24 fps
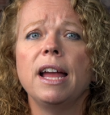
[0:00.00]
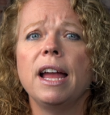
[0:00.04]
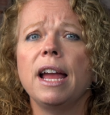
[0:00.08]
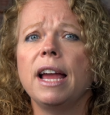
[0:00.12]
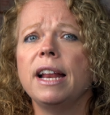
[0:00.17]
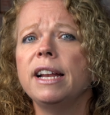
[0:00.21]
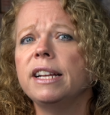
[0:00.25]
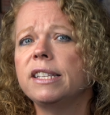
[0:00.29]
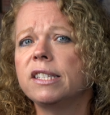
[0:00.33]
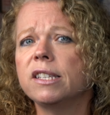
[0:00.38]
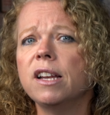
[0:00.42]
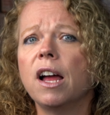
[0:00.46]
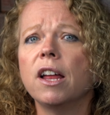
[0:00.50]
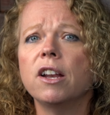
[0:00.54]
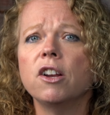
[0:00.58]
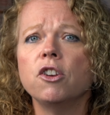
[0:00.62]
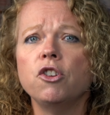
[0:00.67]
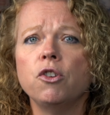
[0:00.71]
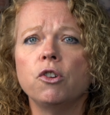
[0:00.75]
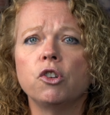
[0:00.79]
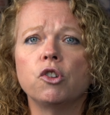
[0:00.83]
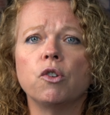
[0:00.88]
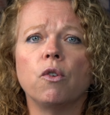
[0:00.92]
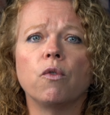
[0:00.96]
And it's not
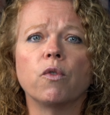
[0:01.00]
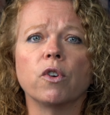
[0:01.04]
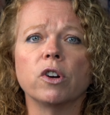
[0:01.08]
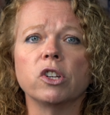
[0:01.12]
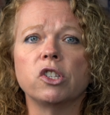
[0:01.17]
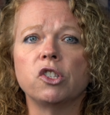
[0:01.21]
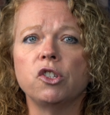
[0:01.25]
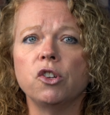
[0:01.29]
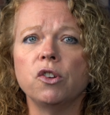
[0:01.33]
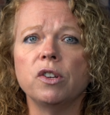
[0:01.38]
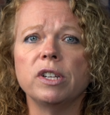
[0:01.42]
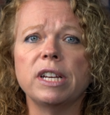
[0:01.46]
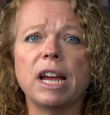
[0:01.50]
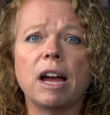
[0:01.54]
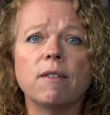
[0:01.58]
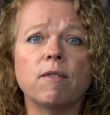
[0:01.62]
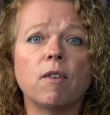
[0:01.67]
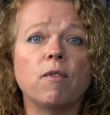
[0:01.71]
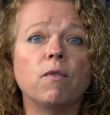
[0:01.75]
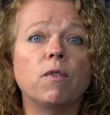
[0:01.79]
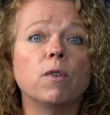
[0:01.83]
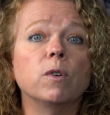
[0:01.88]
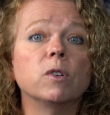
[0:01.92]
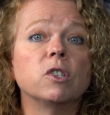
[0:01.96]
unusual for a student to have a
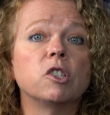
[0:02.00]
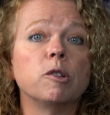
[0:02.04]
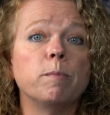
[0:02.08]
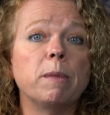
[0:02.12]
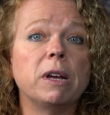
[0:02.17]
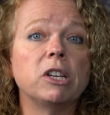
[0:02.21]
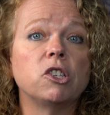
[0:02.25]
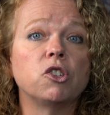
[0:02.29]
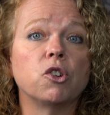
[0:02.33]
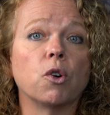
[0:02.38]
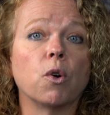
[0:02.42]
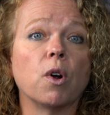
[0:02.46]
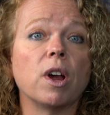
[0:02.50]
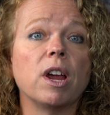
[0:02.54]
full semester or